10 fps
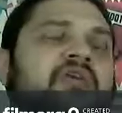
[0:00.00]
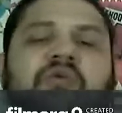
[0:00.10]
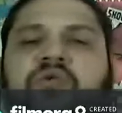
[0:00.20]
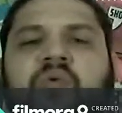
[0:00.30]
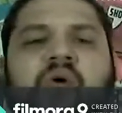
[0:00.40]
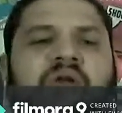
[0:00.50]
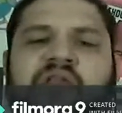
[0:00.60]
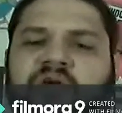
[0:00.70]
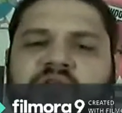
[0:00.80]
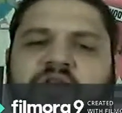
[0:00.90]
who you are,
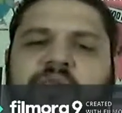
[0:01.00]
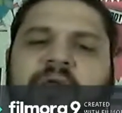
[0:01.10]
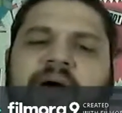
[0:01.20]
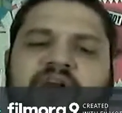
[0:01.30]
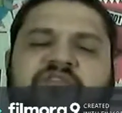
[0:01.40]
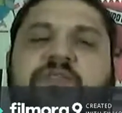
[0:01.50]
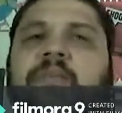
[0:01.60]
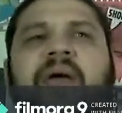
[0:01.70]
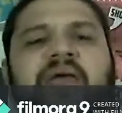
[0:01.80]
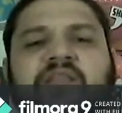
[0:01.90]
getting to know a little bit about you,
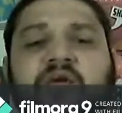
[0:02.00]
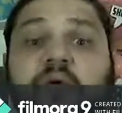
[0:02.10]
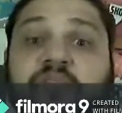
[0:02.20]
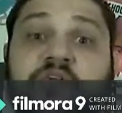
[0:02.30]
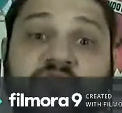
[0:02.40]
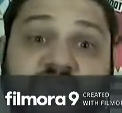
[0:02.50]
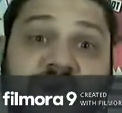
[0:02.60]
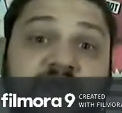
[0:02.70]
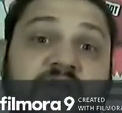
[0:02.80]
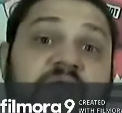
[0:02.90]
but mainly what they're
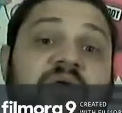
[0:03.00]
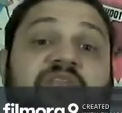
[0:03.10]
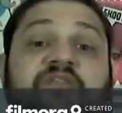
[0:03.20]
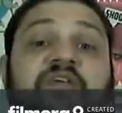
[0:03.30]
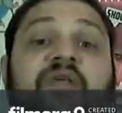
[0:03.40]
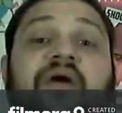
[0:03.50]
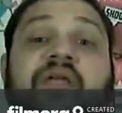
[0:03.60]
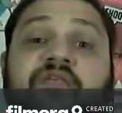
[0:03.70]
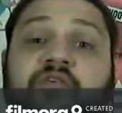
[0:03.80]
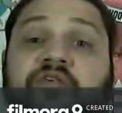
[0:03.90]
trying to do is figure out
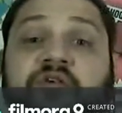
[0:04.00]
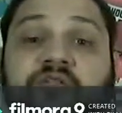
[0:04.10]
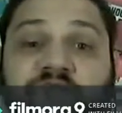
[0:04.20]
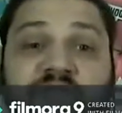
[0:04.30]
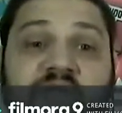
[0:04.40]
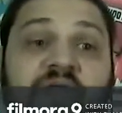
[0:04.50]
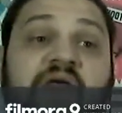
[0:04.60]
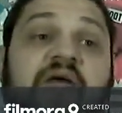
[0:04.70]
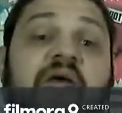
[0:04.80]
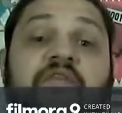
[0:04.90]
if you're a good fit
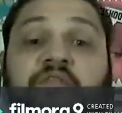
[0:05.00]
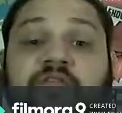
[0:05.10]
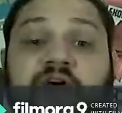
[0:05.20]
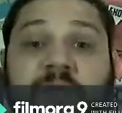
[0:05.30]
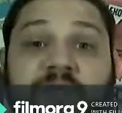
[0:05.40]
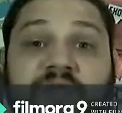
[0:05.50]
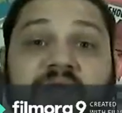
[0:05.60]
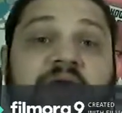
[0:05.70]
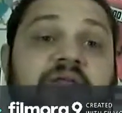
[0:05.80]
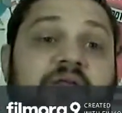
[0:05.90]
for
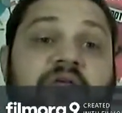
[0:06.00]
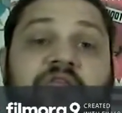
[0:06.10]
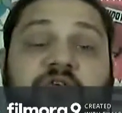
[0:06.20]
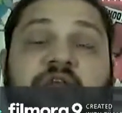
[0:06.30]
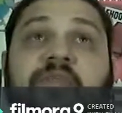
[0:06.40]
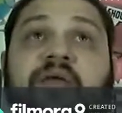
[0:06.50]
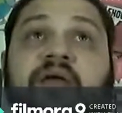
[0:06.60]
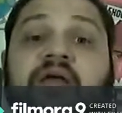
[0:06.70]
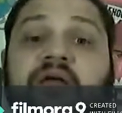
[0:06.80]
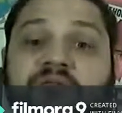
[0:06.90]
VIPKID, if you're going to be
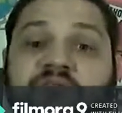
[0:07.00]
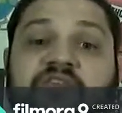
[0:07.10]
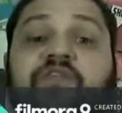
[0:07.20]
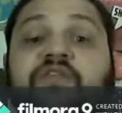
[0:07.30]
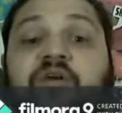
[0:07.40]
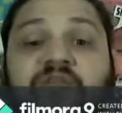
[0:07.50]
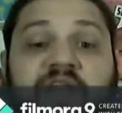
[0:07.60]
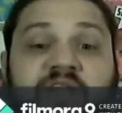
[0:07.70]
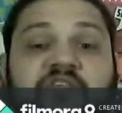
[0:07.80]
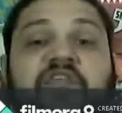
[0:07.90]
a good teacher, if you have that
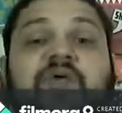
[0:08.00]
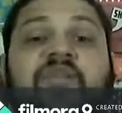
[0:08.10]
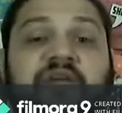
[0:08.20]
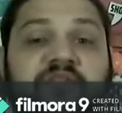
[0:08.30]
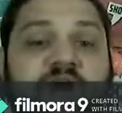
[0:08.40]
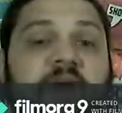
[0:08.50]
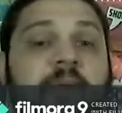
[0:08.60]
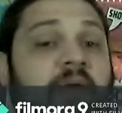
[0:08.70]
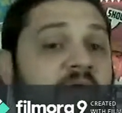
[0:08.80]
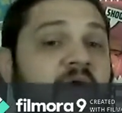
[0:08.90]
energy, you have that
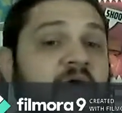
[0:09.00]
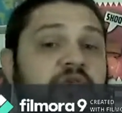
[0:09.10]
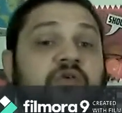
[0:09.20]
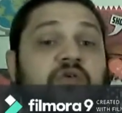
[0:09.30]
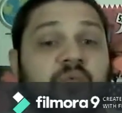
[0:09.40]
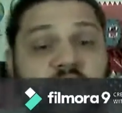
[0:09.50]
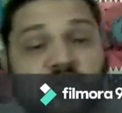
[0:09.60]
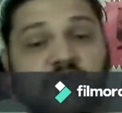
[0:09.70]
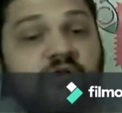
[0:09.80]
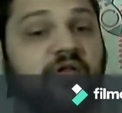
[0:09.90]
vibe. So when you
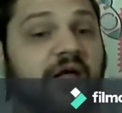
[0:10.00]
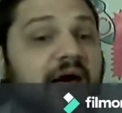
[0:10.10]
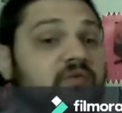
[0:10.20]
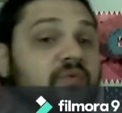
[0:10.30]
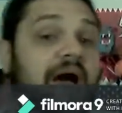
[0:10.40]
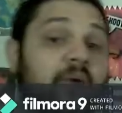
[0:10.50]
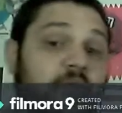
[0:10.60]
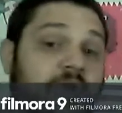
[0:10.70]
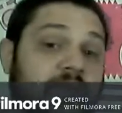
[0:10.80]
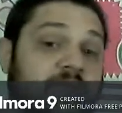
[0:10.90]
do your class, what I would
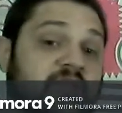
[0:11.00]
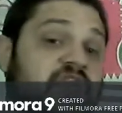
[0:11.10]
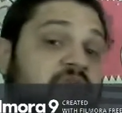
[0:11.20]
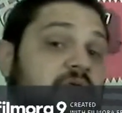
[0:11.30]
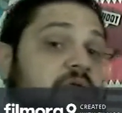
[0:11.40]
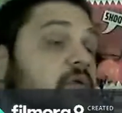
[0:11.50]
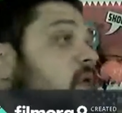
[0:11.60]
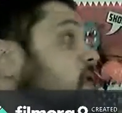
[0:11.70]
recommend you doing